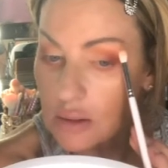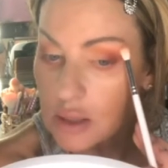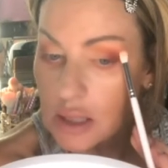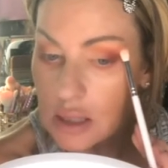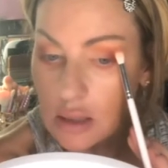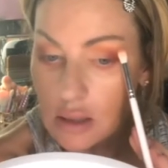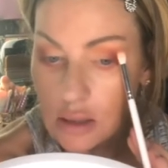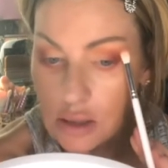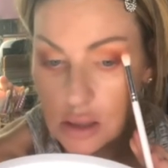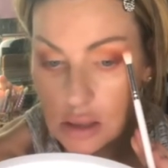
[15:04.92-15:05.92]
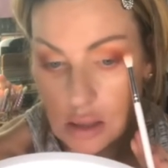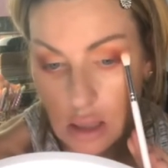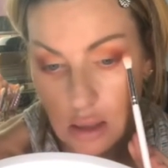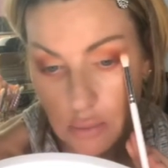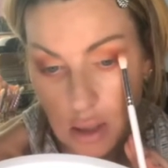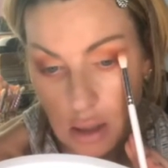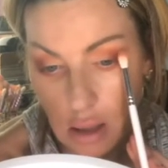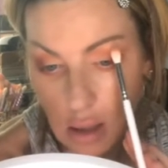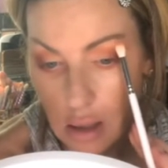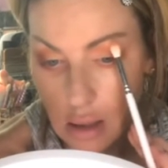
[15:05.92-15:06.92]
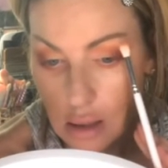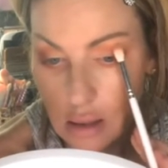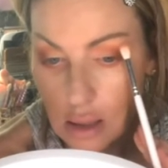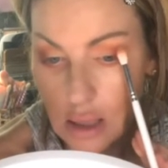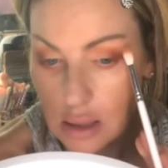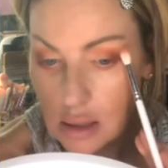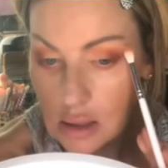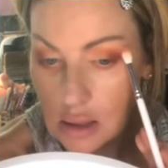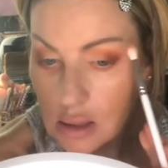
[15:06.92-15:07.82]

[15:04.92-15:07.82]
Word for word: out here, just kind of where it all kind of